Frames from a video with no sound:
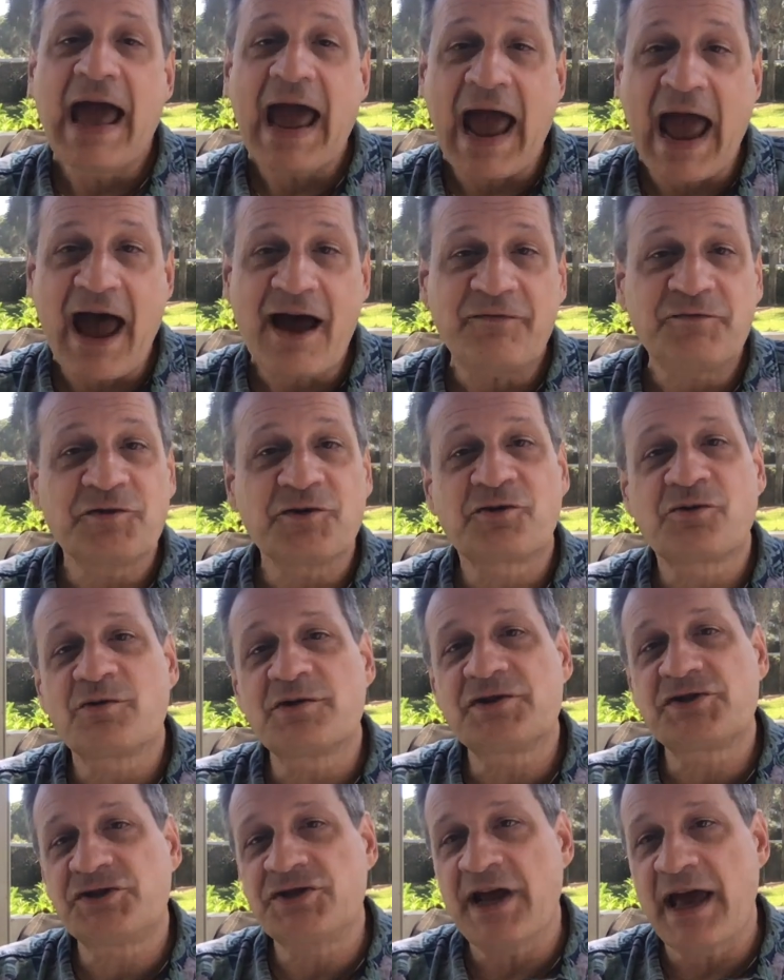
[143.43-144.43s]
after
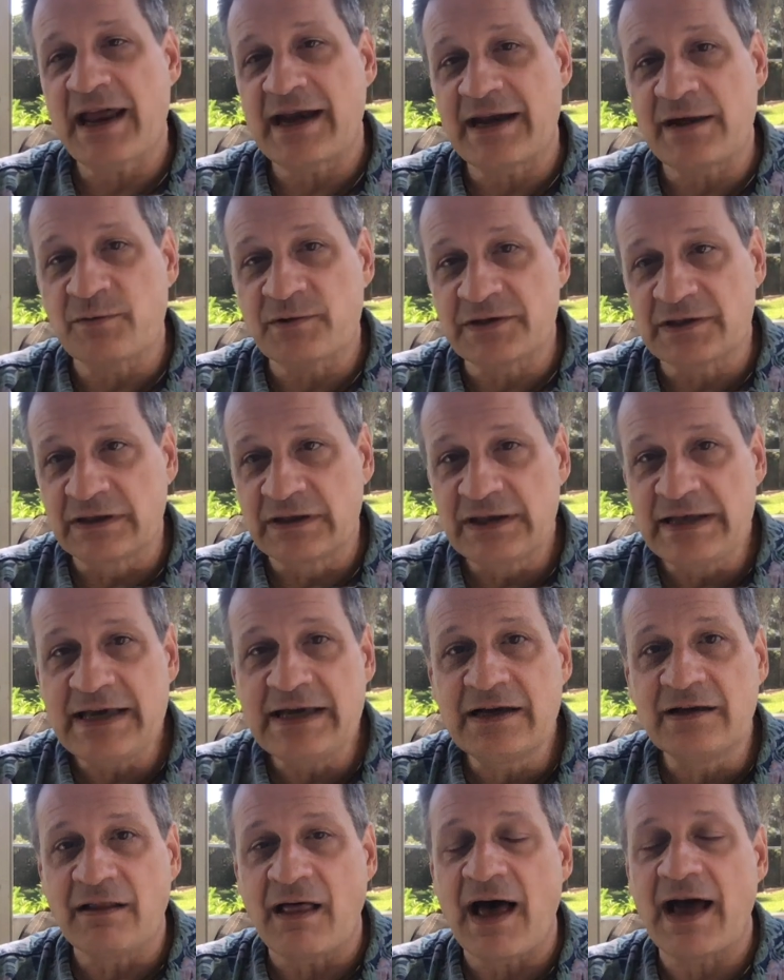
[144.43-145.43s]
Christianity was
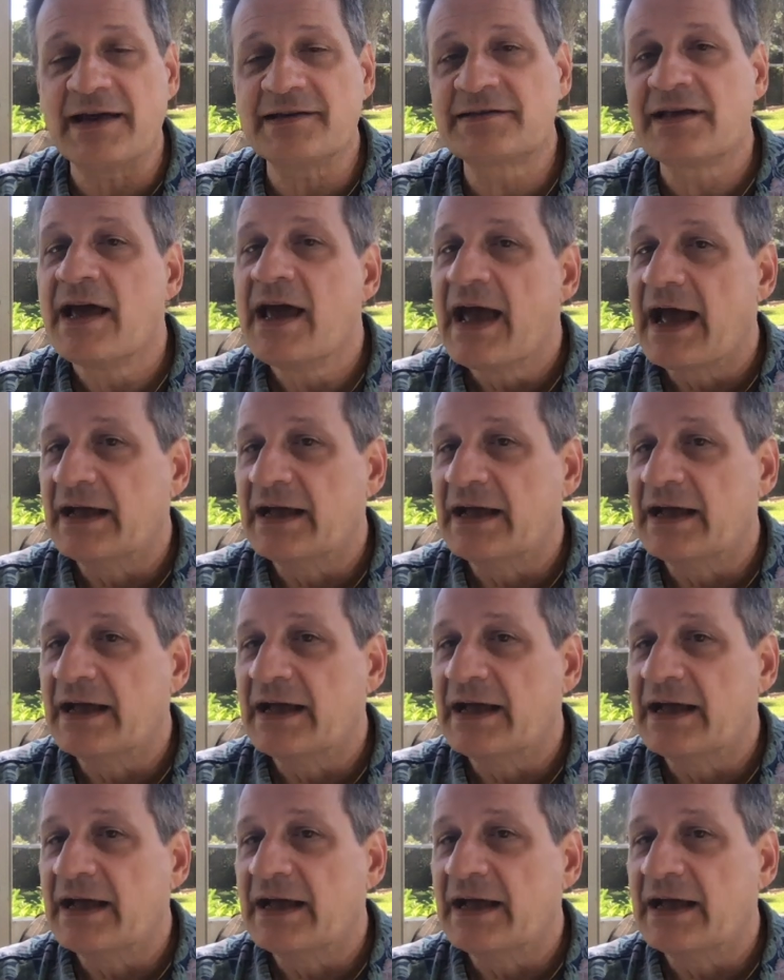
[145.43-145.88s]
legalized